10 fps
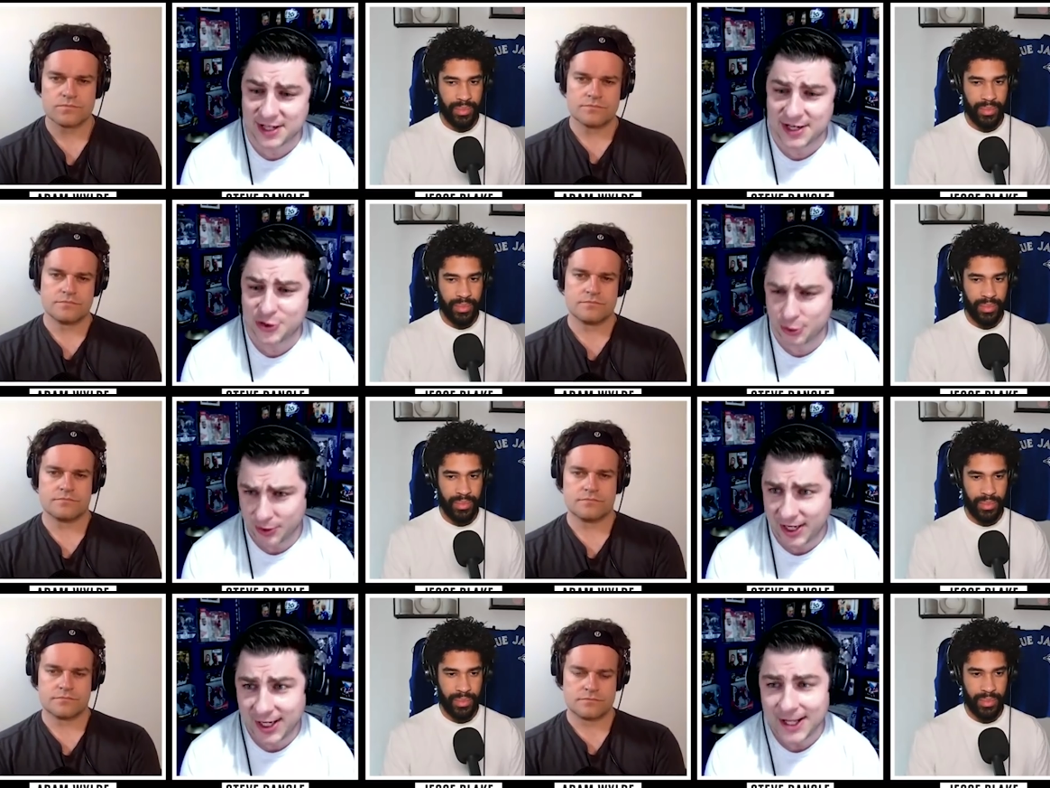Speaker 1: like an issue,
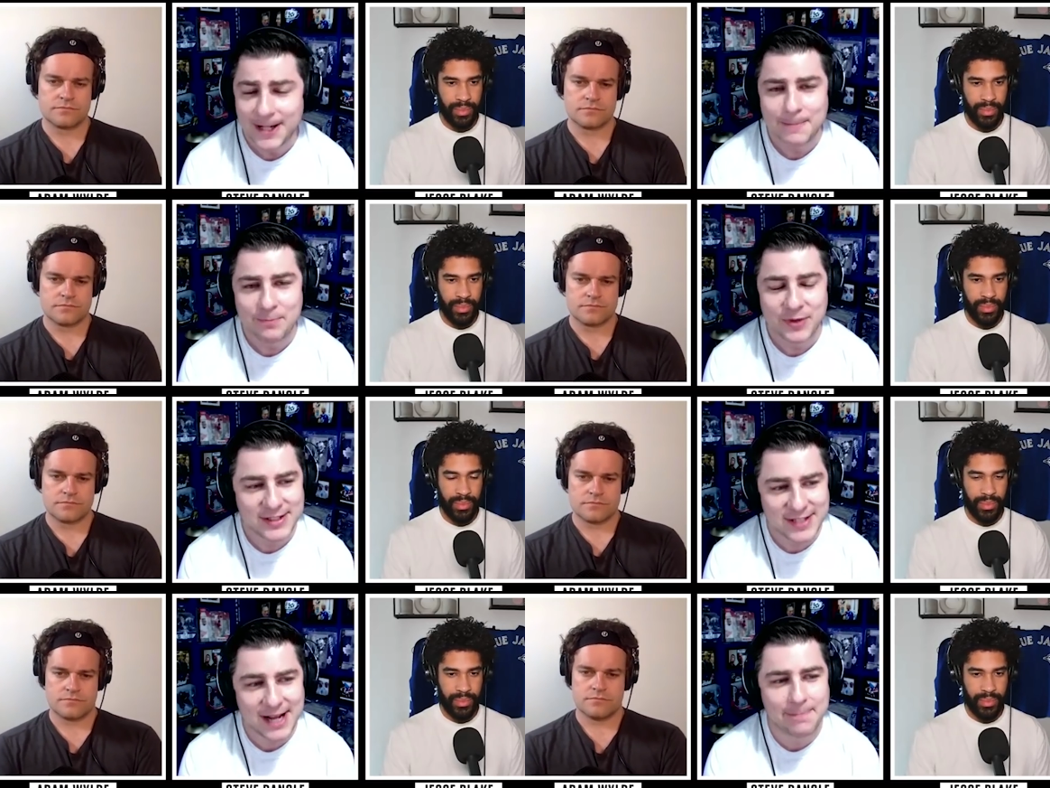right?
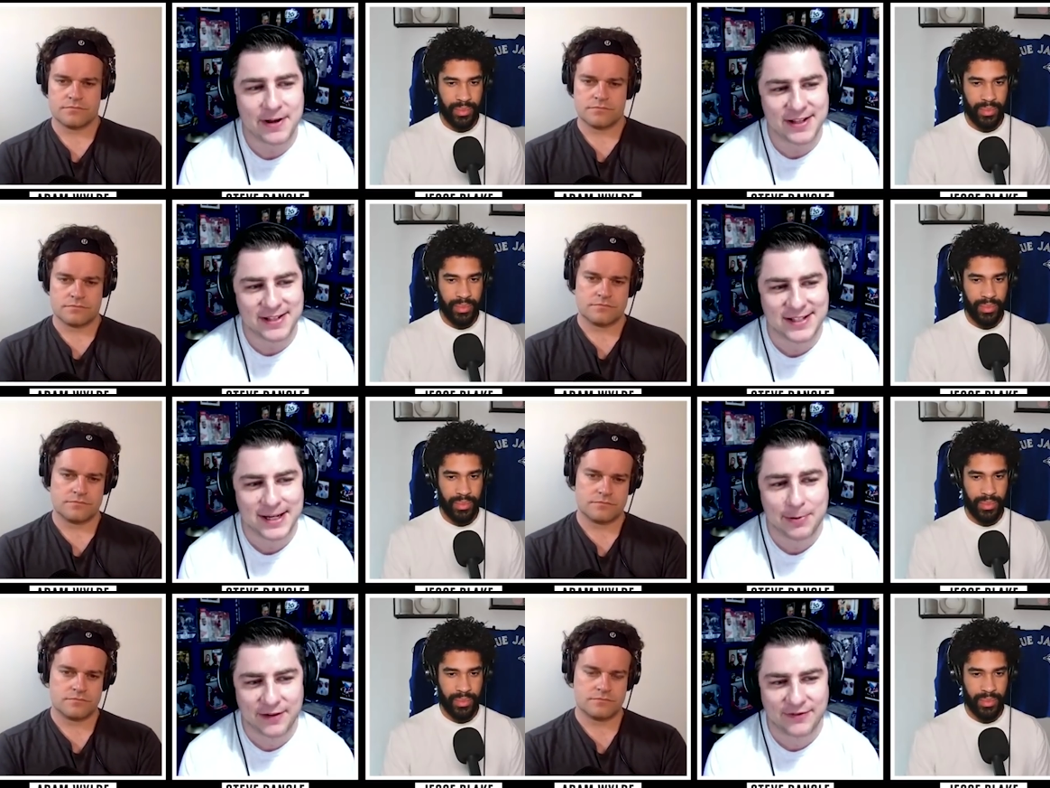Tampa is
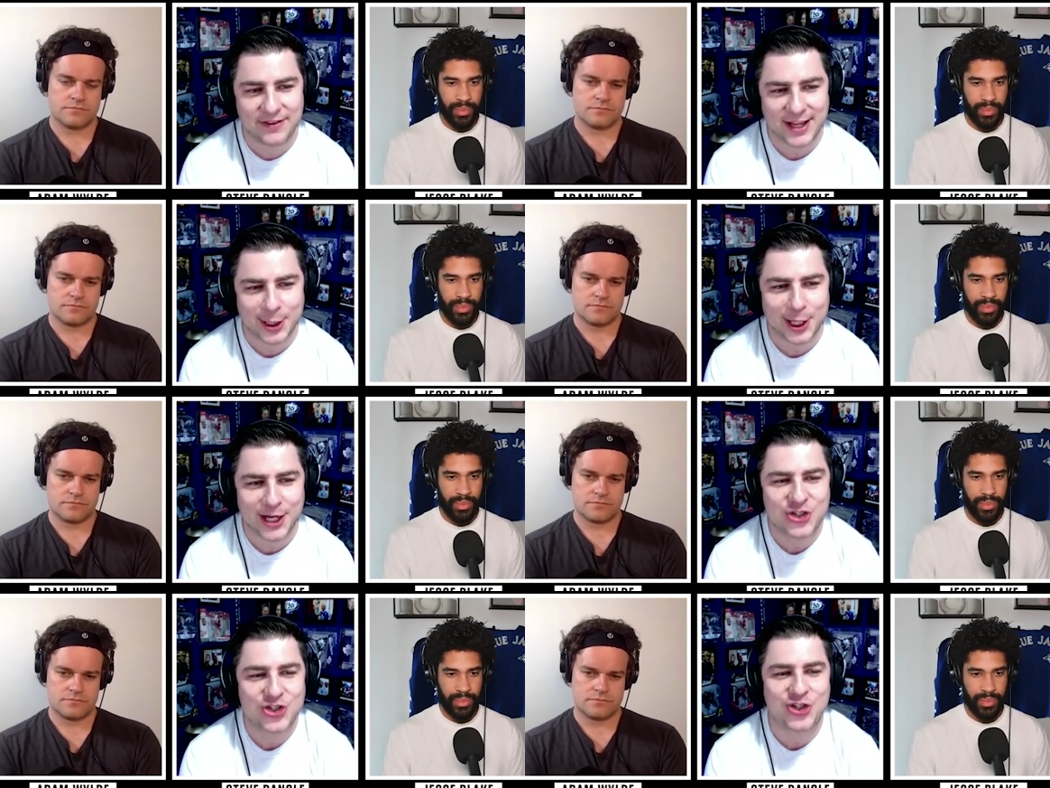deep enough that they could
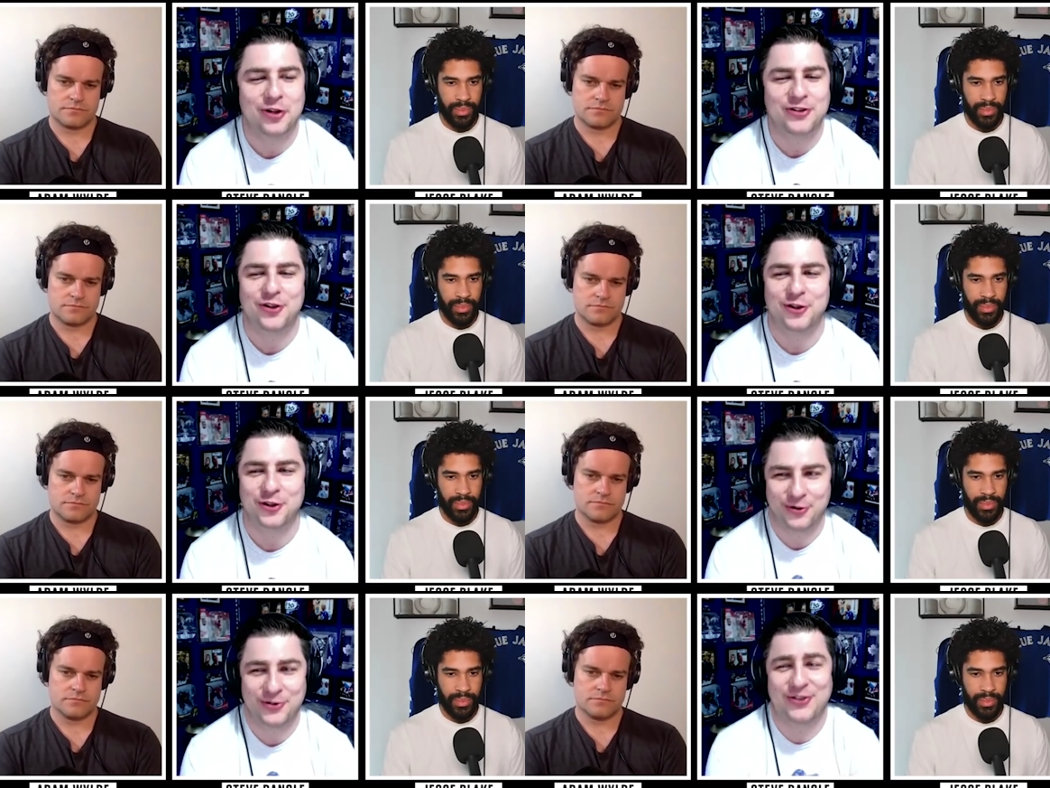like shelter
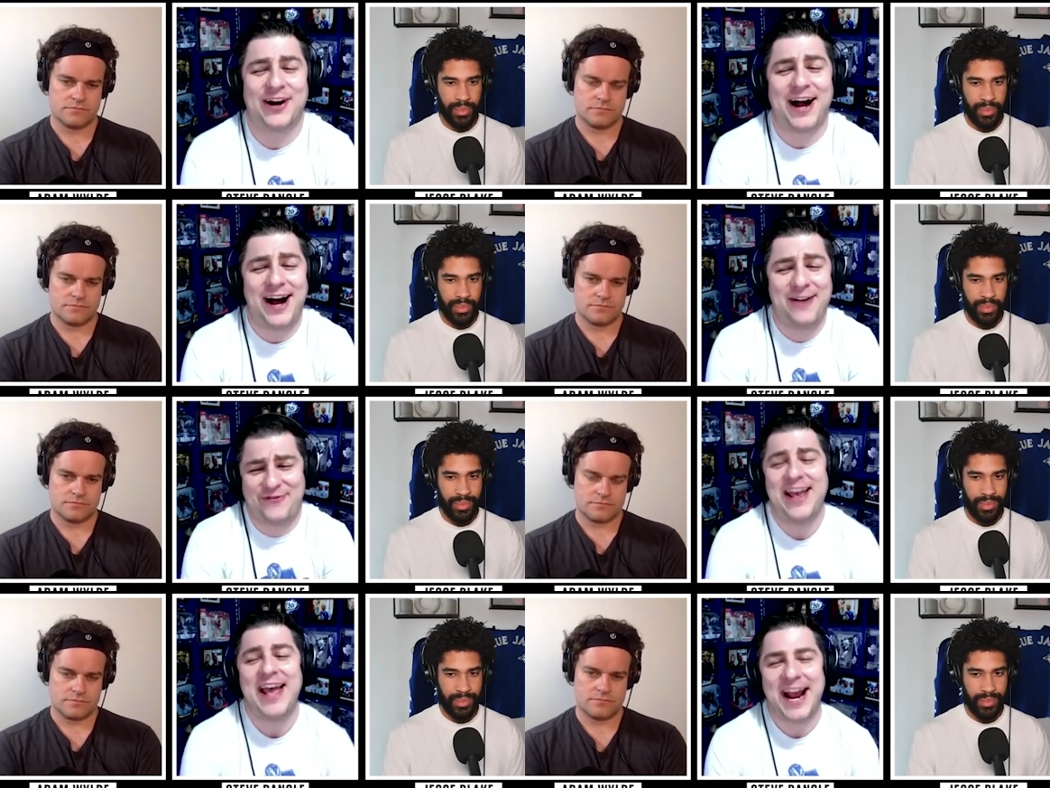
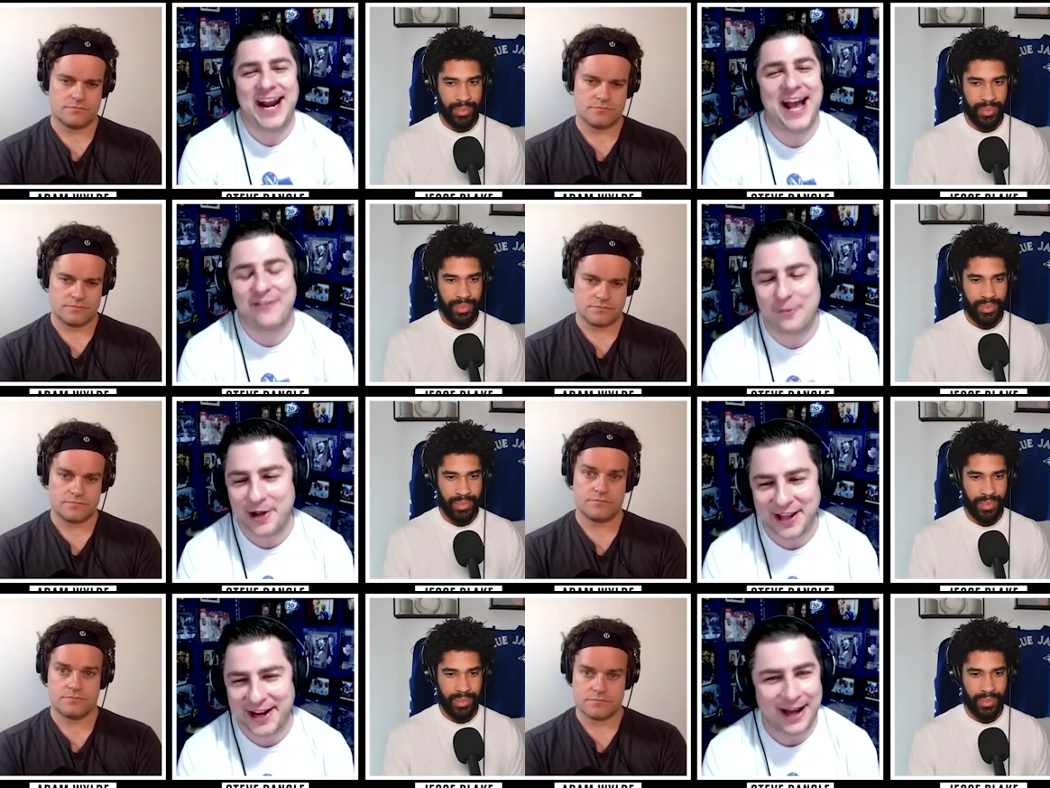Kucherov and have him
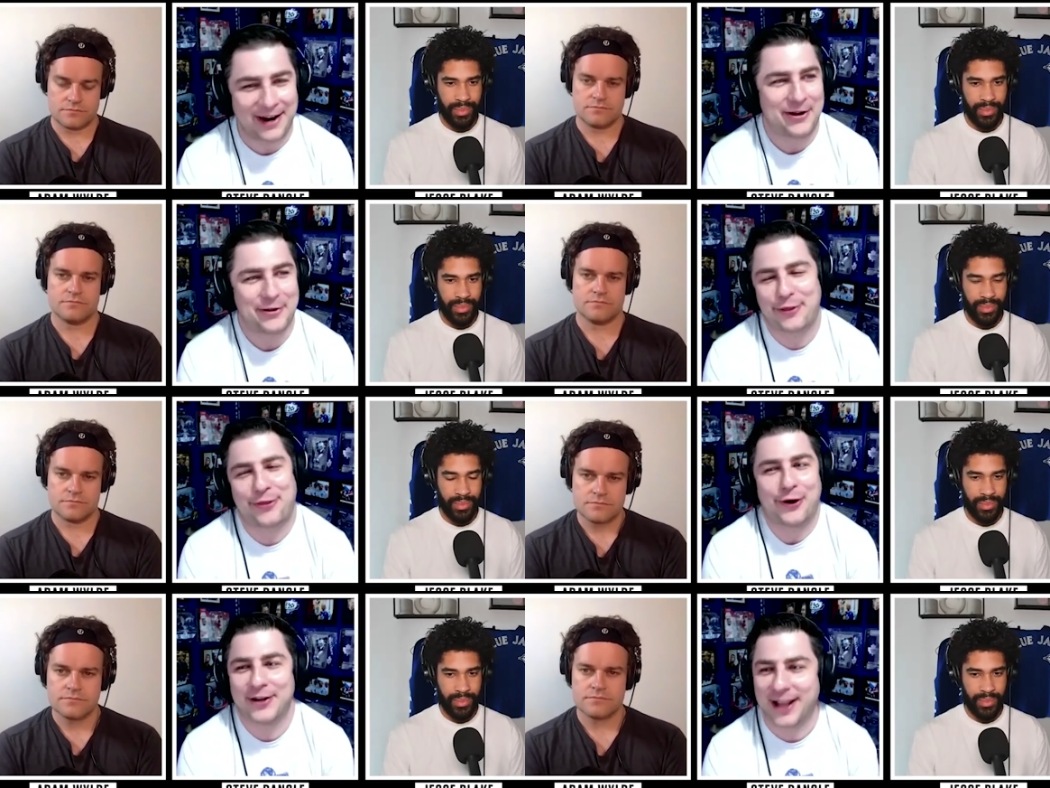on, like, I don't know, the
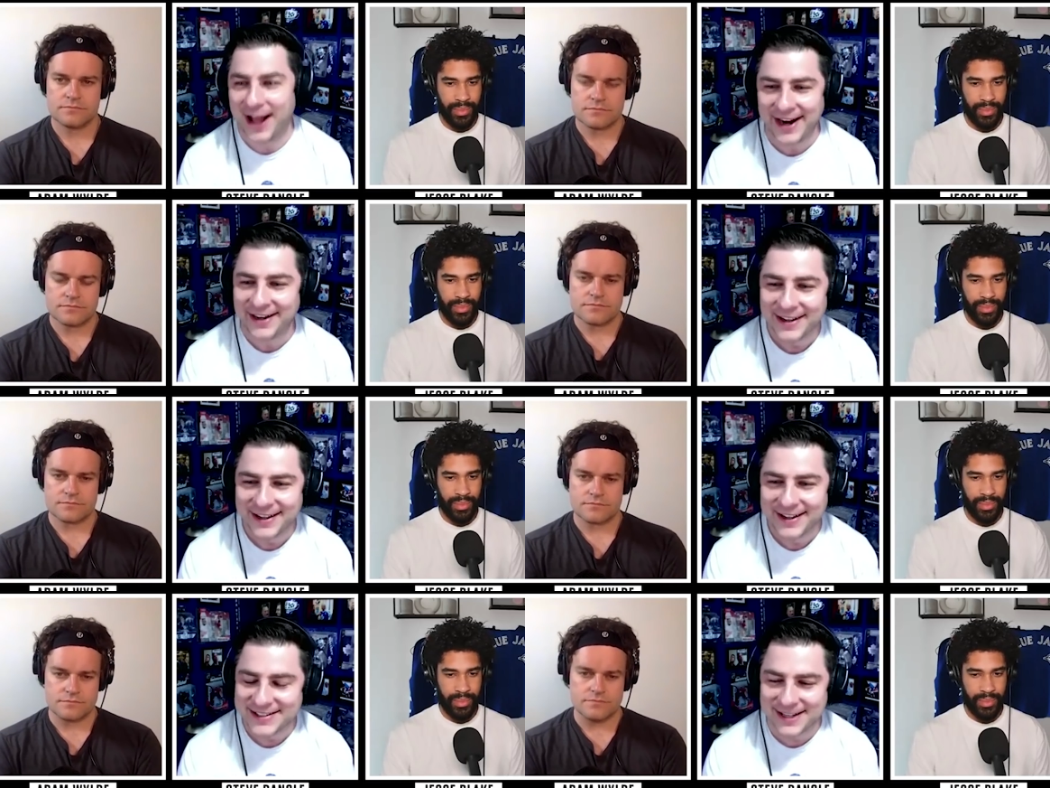third line,
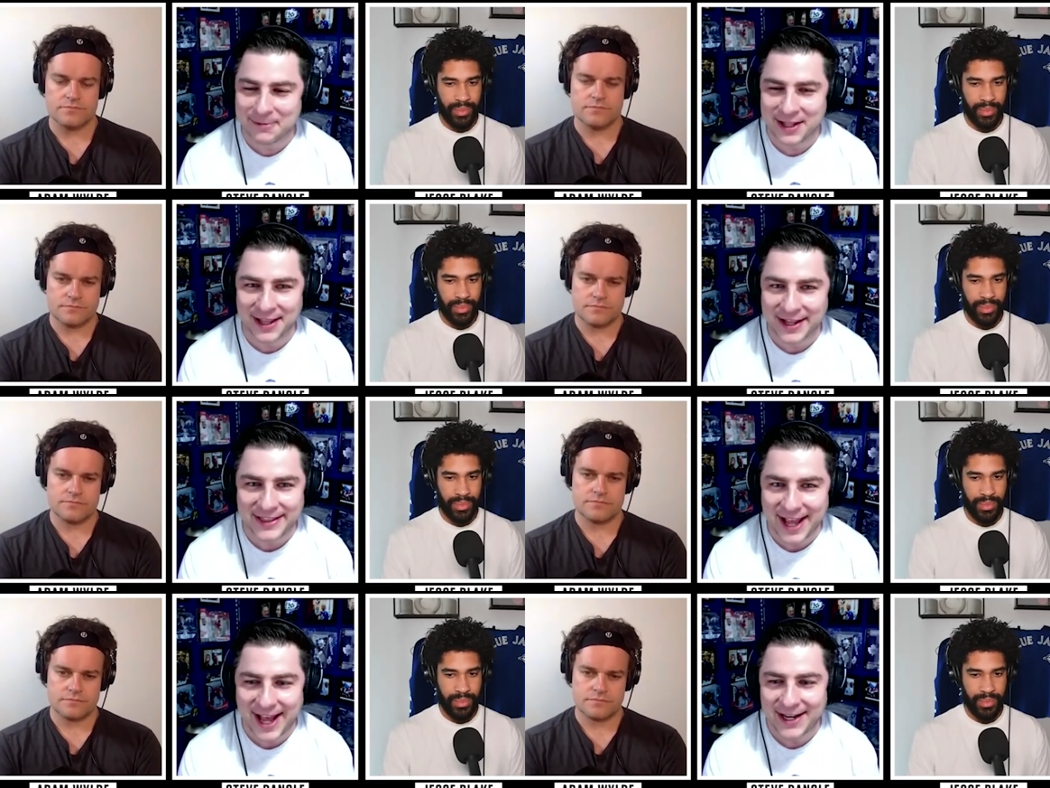something like
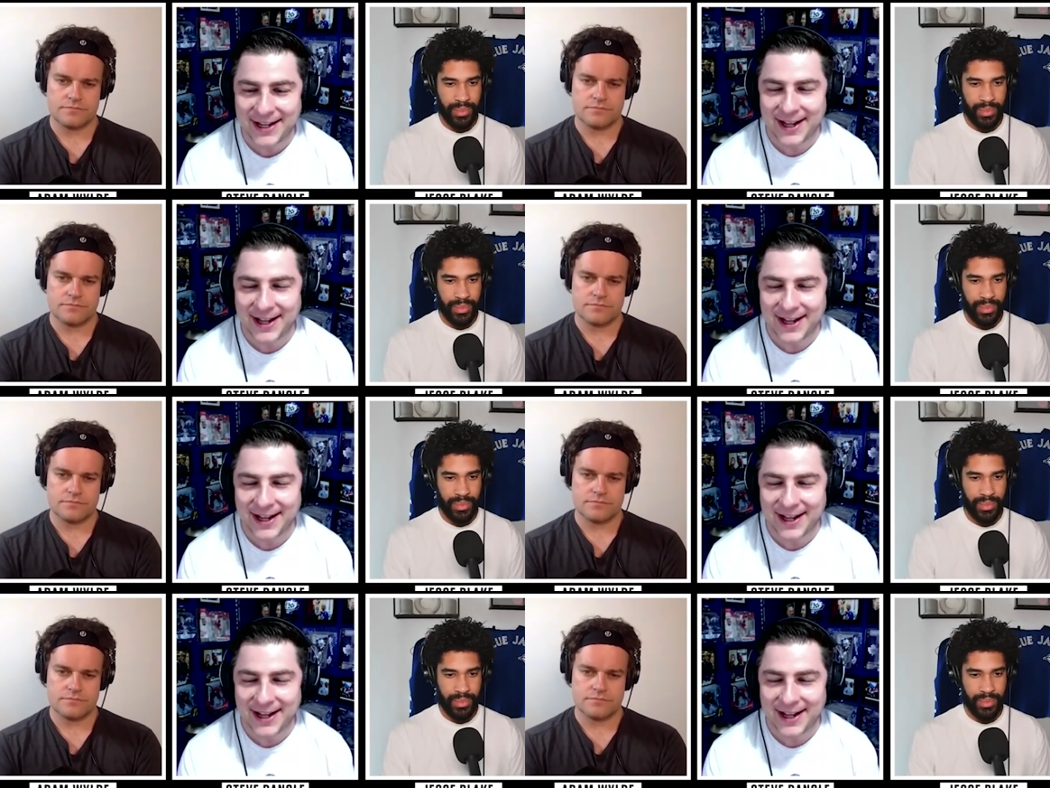that.